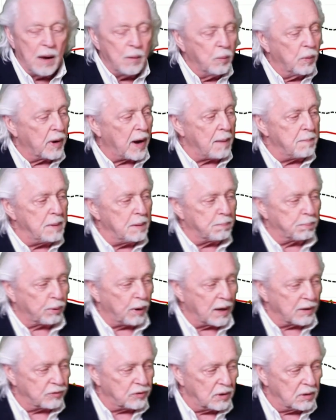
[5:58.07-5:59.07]
Would I be
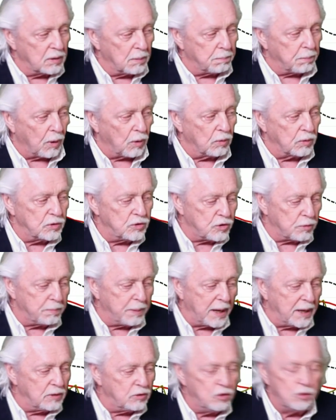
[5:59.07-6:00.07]
pressing the Bollinger
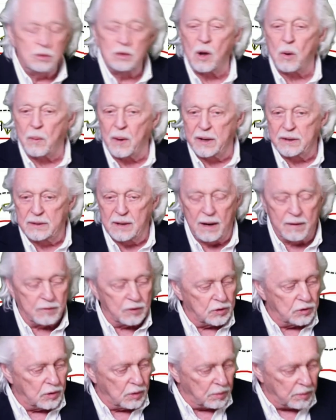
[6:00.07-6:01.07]
Band? You know I'd
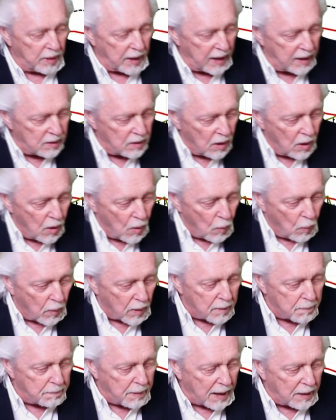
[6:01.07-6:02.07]
never do that.
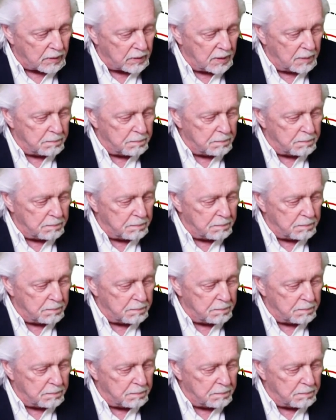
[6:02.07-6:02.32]
What about an